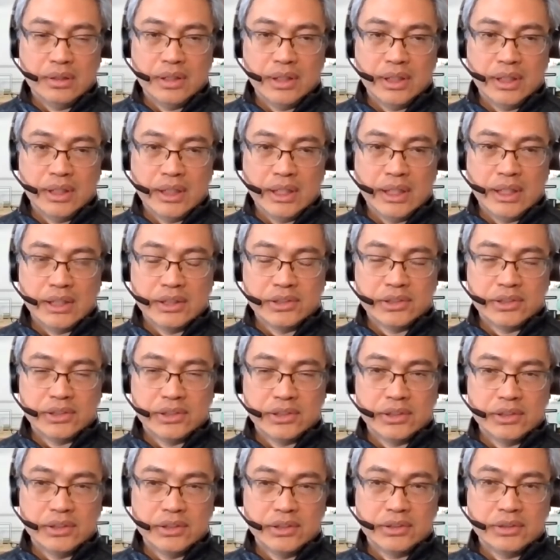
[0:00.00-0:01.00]
in
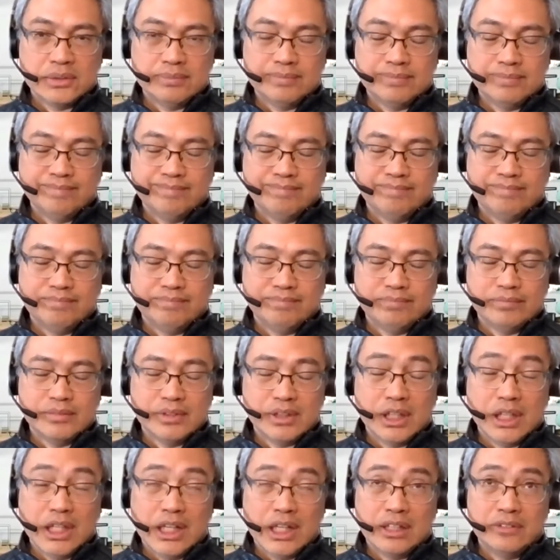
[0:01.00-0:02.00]
essence,
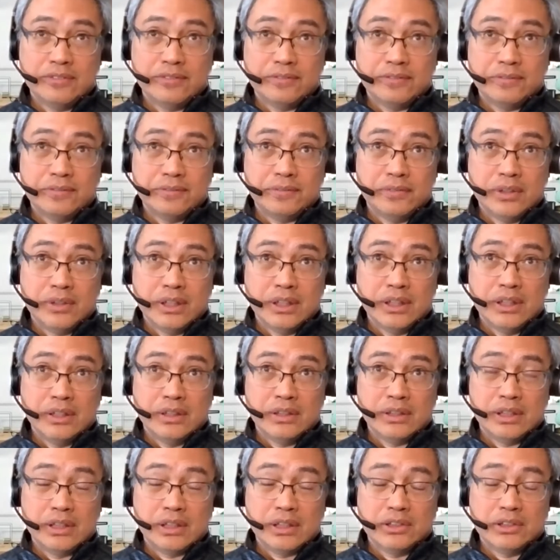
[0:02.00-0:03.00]
a lot of
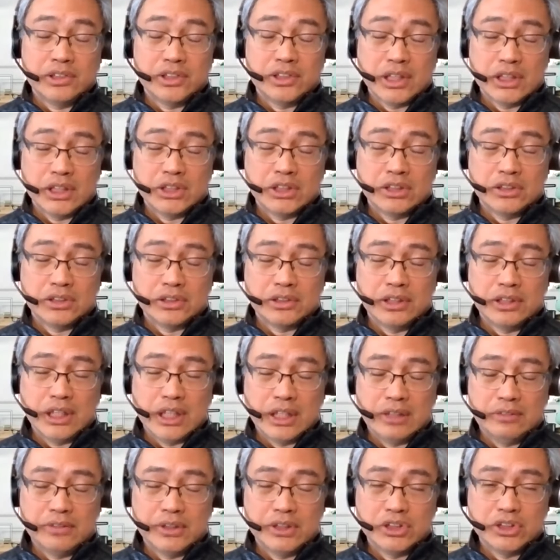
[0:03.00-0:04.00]
concessions or
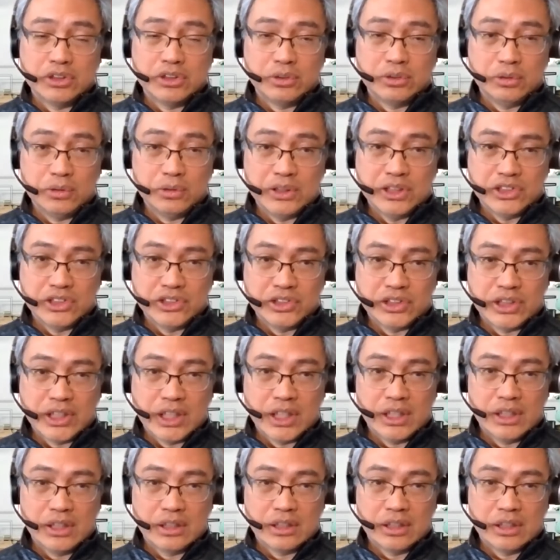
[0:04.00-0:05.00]
leverage to the
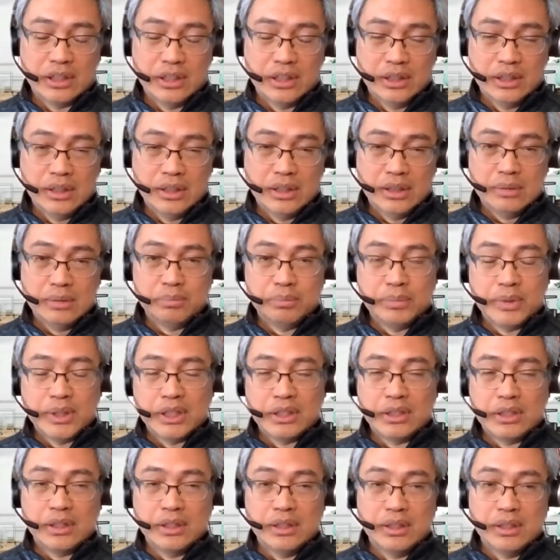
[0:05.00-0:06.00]
seller.
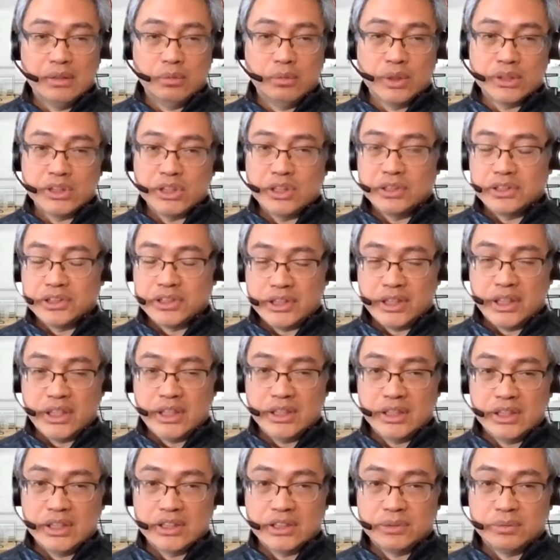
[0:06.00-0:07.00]
But what you're
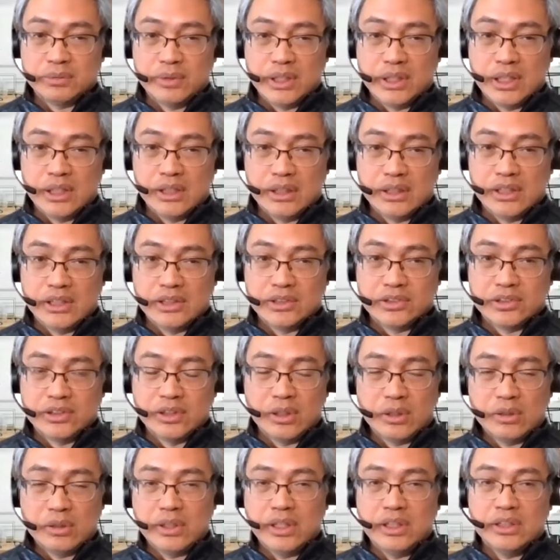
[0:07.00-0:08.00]
saying as well is
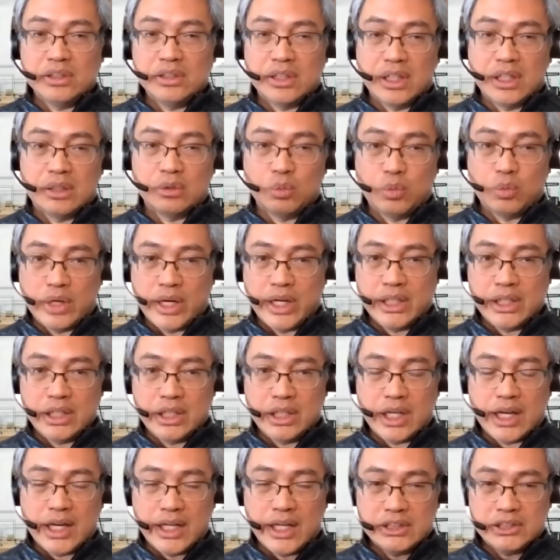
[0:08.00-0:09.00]
go in there
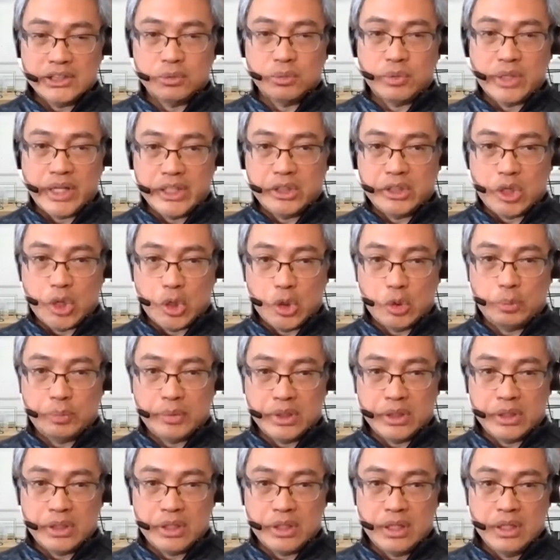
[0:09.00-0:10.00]
eyes wide
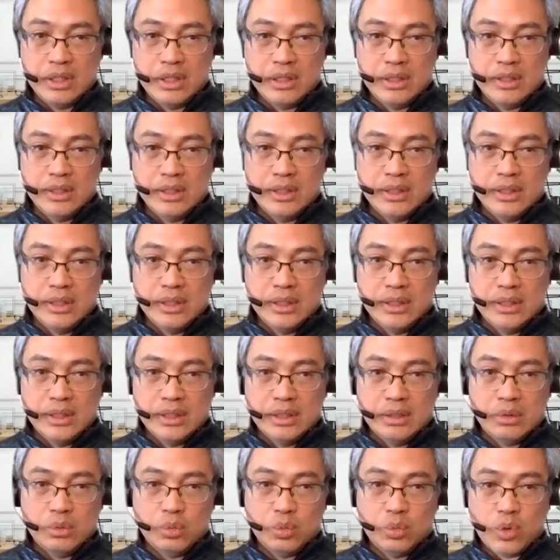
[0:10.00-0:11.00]
open,
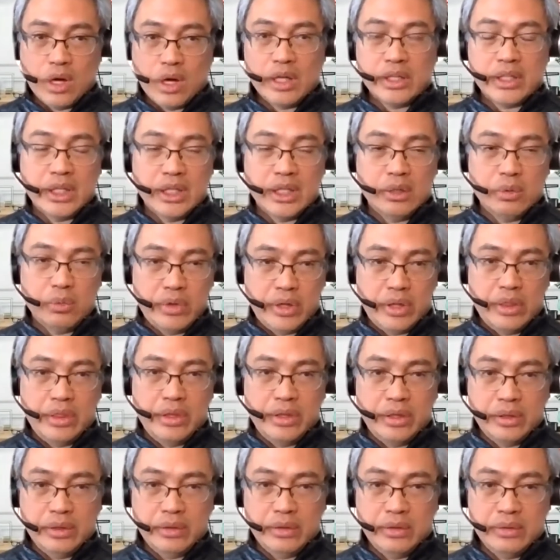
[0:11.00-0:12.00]
walking with
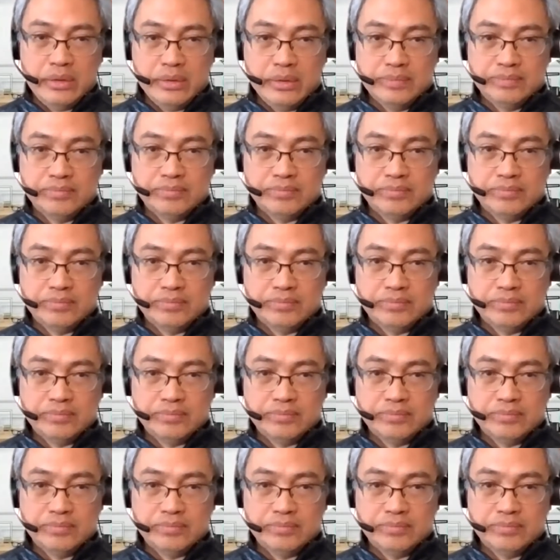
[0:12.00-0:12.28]
you,